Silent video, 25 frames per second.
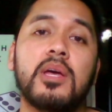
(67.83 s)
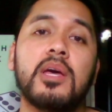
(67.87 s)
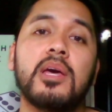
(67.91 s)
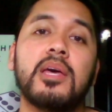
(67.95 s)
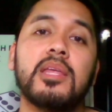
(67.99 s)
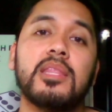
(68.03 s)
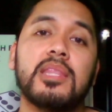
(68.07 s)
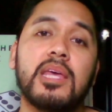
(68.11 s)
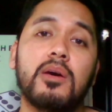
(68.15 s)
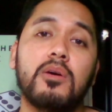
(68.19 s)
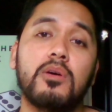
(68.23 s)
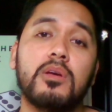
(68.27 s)

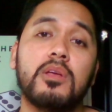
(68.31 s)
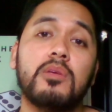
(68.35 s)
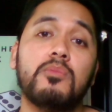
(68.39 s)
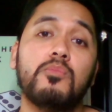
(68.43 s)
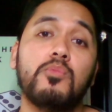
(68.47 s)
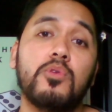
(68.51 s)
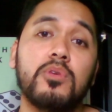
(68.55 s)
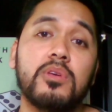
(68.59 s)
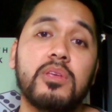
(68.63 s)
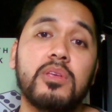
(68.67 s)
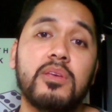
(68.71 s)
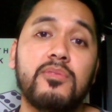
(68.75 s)
They will
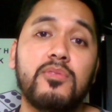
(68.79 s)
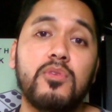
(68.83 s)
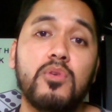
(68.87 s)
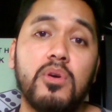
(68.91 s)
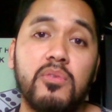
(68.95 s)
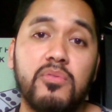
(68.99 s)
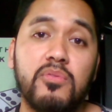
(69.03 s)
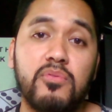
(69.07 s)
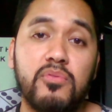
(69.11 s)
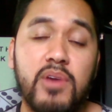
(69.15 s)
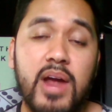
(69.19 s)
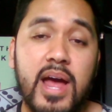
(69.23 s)
give you a
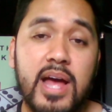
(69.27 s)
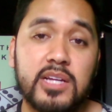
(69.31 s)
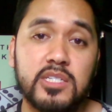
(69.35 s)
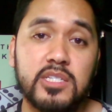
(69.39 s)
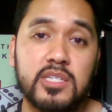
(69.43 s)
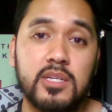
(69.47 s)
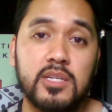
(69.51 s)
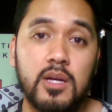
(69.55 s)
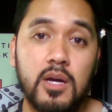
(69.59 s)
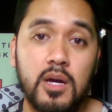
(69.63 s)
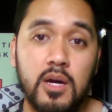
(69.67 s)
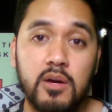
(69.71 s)
fraction
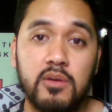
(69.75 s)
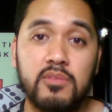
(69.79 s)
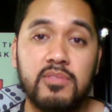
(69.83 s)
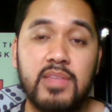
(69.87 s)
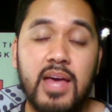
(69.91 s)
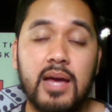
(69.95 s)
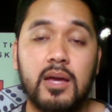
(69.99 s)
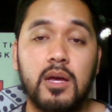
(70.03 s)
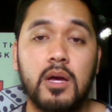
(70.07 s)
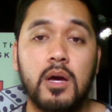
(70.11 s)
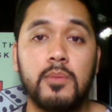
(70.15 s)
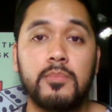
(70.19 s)
of that
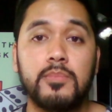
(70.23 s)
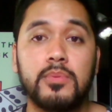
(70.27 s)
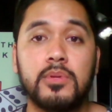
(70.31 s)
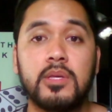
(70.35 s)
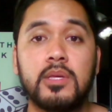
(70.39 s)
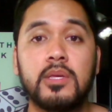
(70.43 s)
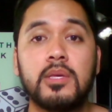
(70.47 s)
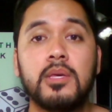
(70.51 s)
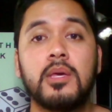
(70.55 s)
company.